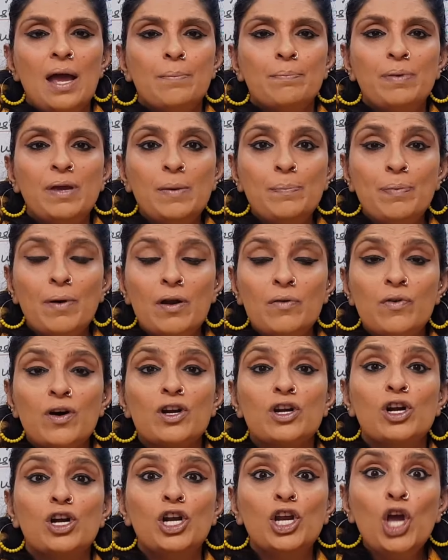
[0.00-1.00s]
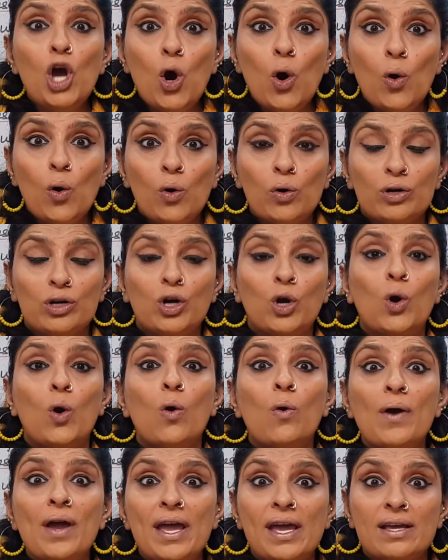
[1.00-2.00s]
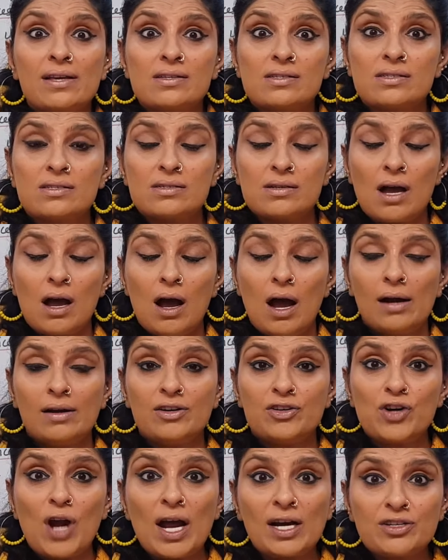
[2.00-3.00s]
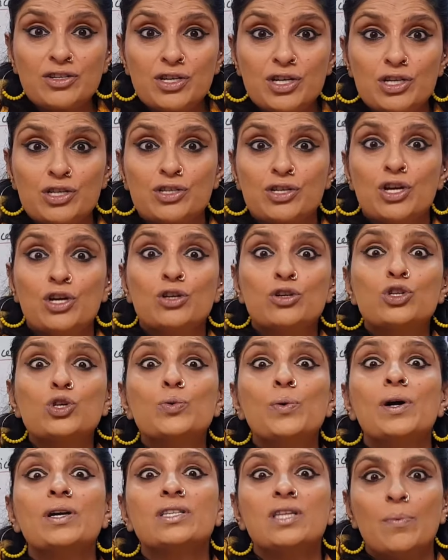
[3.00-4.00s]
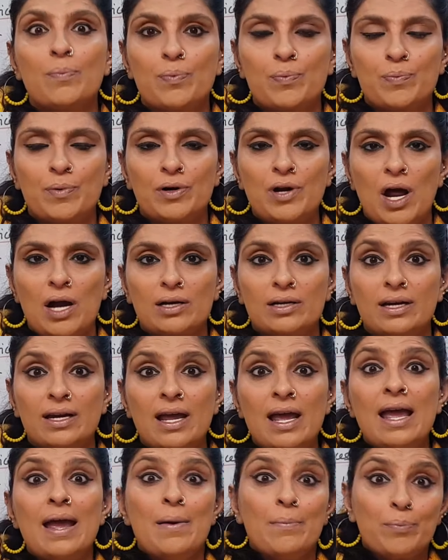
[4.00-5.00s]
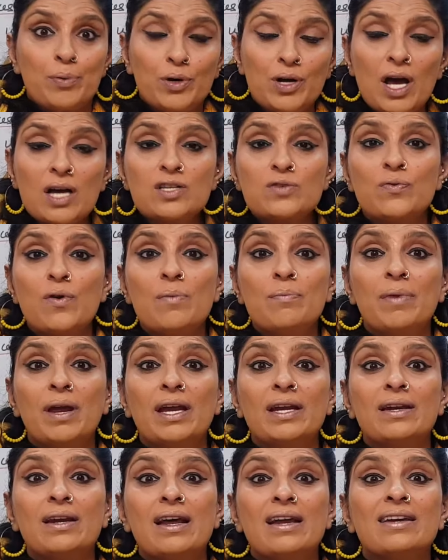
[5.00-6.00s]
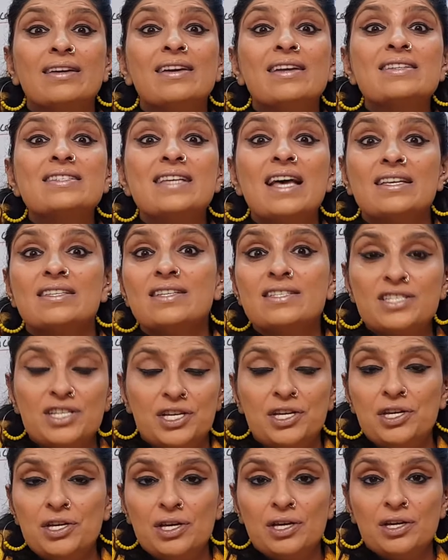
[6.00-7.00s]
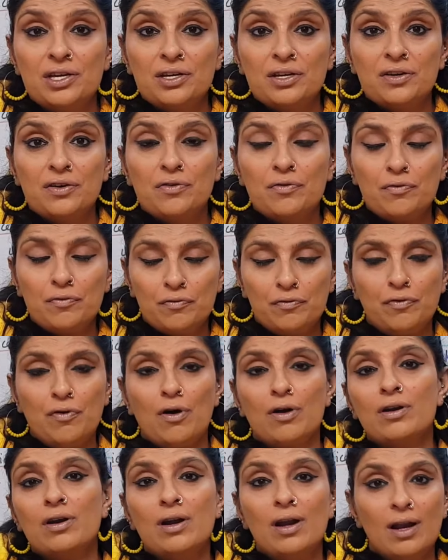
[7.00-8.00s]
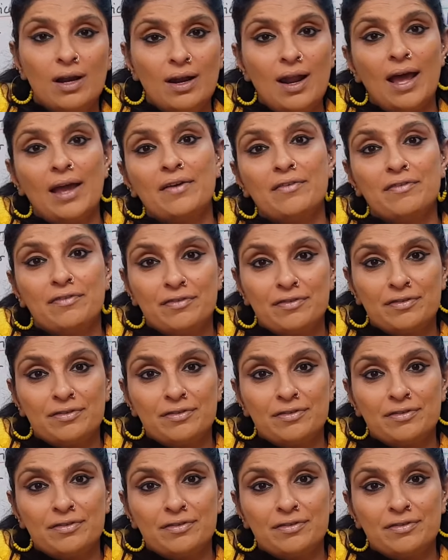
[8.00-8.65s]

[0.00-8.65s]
People were lured, coaxed, attracted toward the product. Products were made necessity for life.